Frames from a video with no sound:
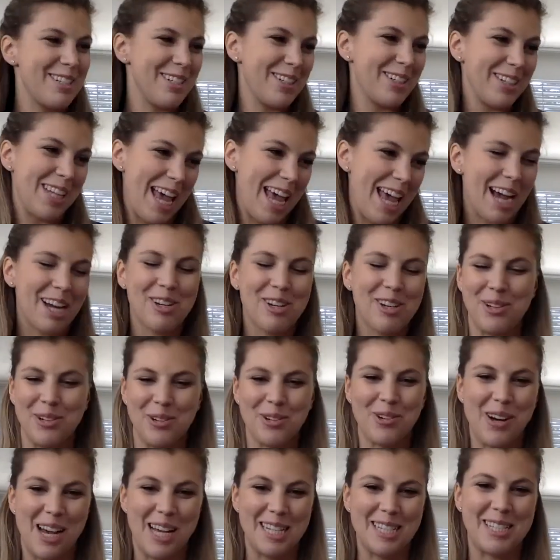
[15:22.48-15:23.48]
the actual
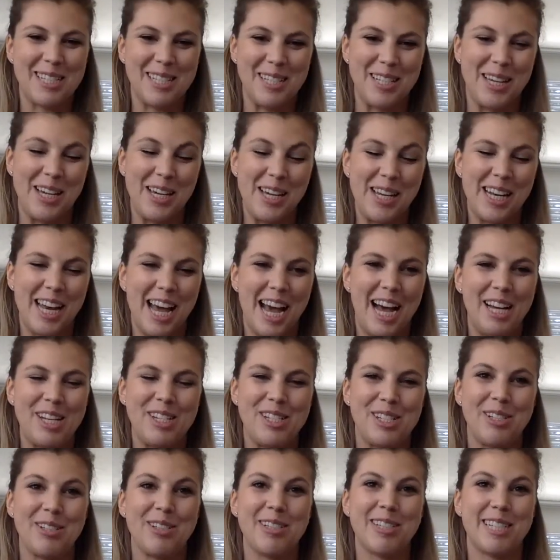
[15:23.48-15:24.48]
question, I
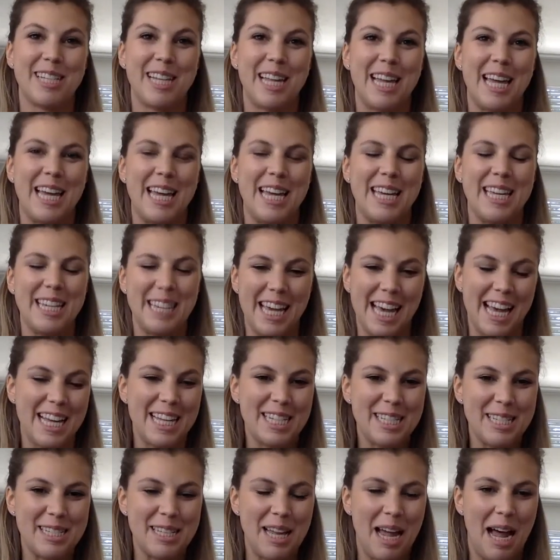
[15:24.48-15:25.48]
shall say,
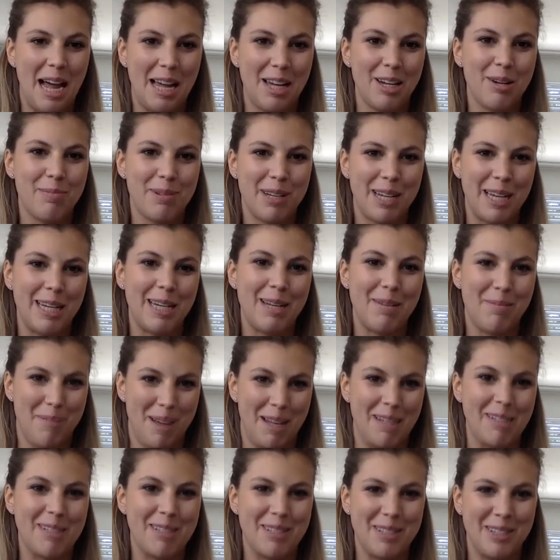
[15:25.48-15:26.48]
yes, I obtained a
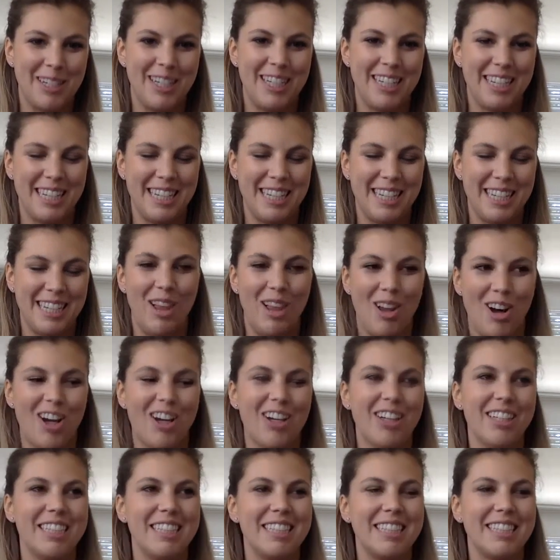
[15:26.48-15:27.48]
master in law
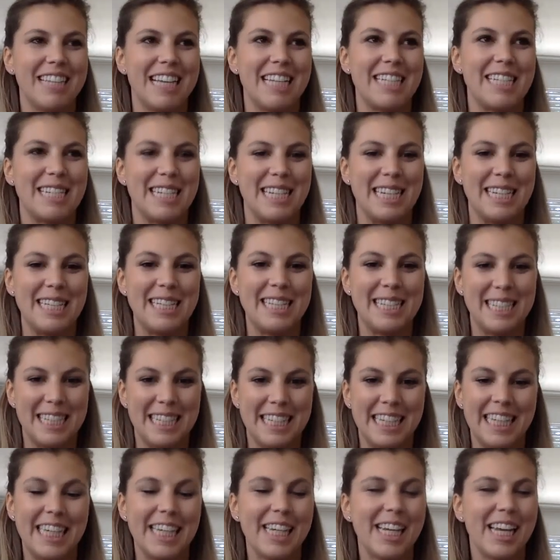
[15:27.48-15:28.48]
in
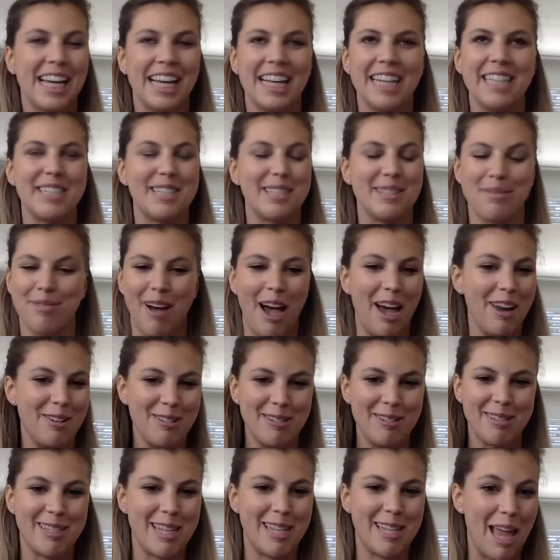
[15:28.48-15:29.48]
2018 as the final
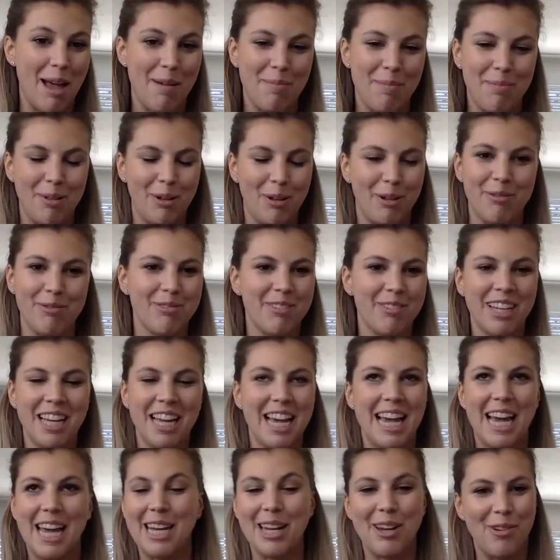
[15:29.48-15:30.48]
step of
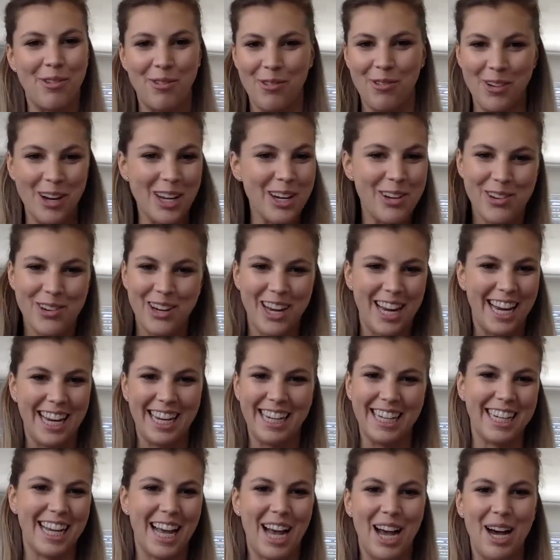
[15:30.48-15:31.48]
an enriching
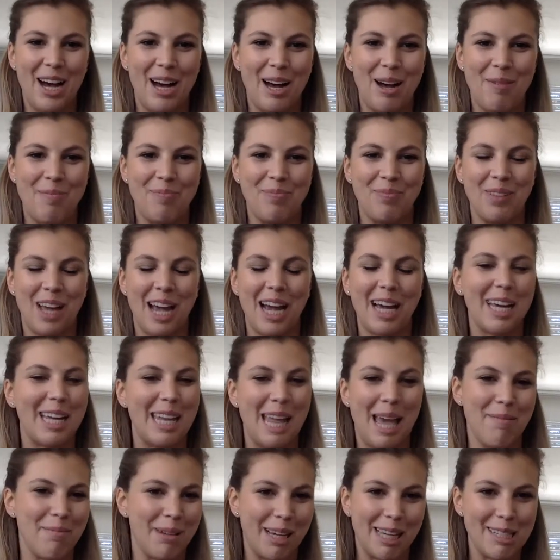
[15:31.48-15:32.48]

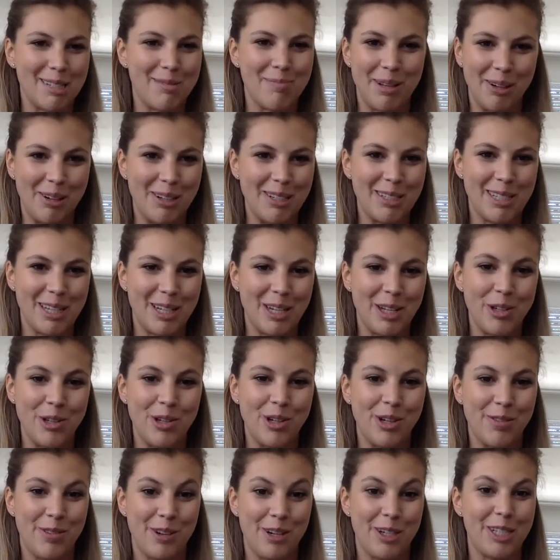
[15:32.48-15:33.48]
academic experience at the
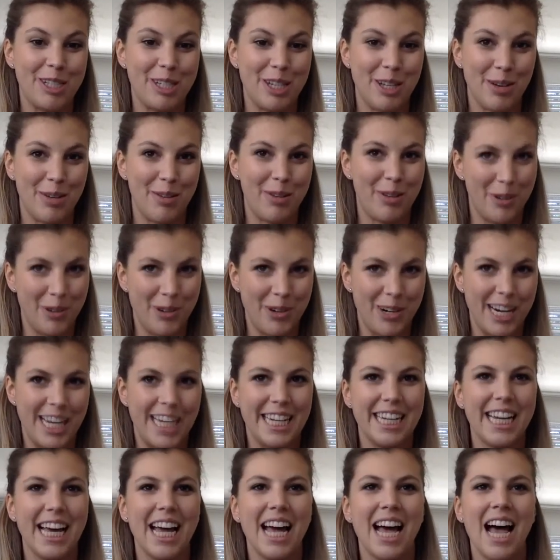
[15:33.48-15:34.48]
University of Turin.